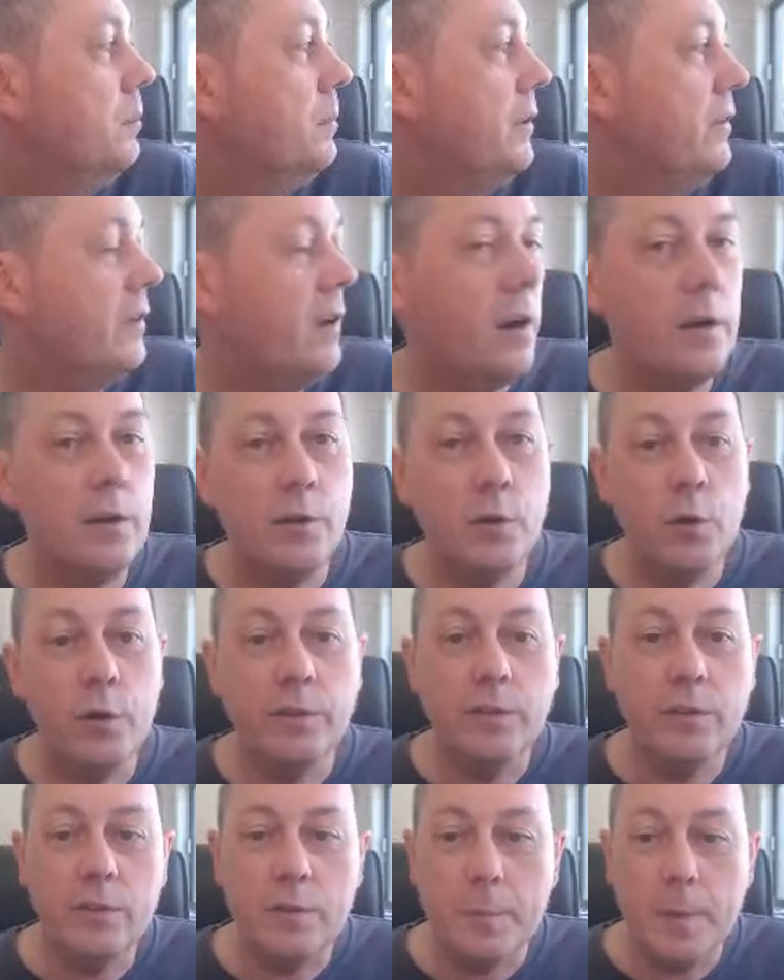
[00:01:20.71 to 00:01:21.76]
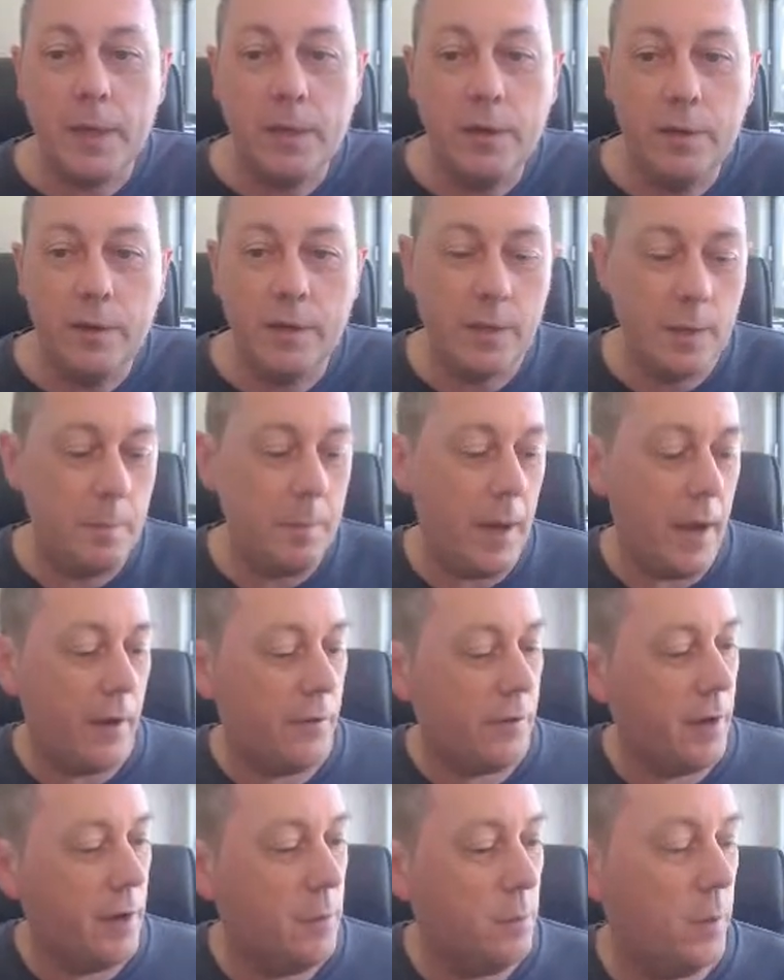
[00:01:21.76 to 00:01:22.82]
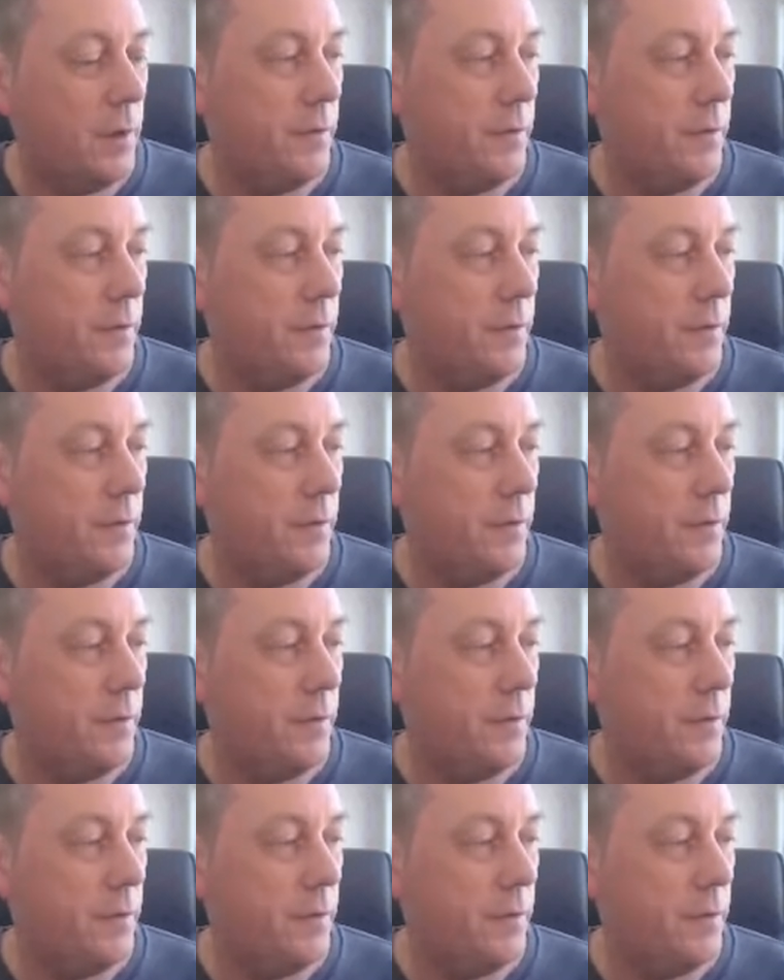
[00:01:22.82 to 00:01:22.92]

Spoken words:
bizarre noises you might hear in the background.